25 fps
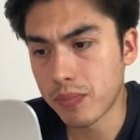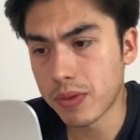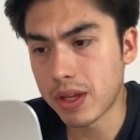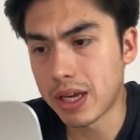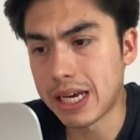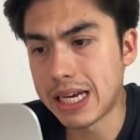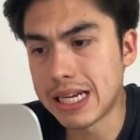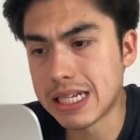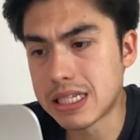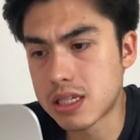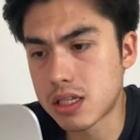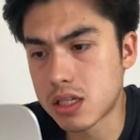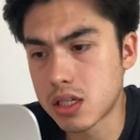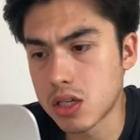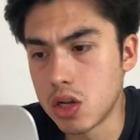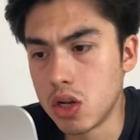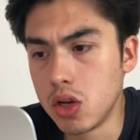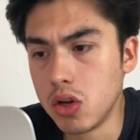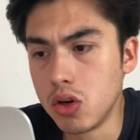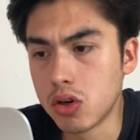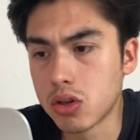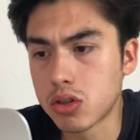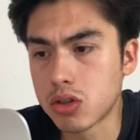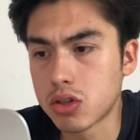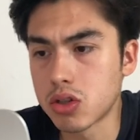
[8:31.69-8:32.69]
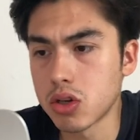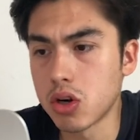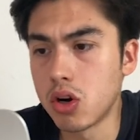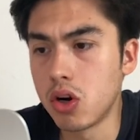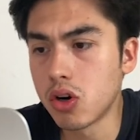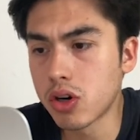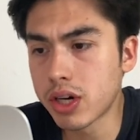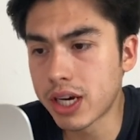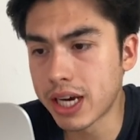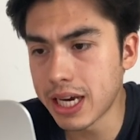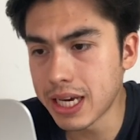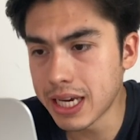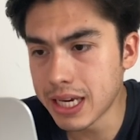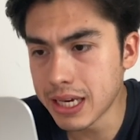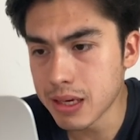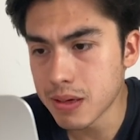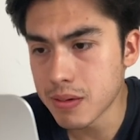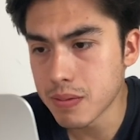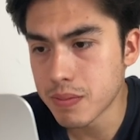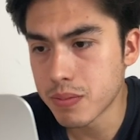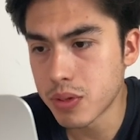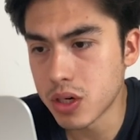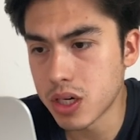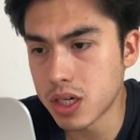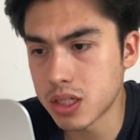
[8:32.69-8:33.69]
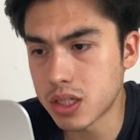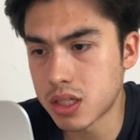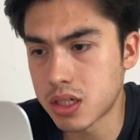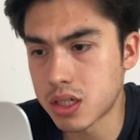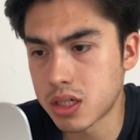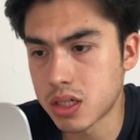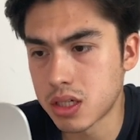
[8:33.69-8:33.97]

it looks okay, but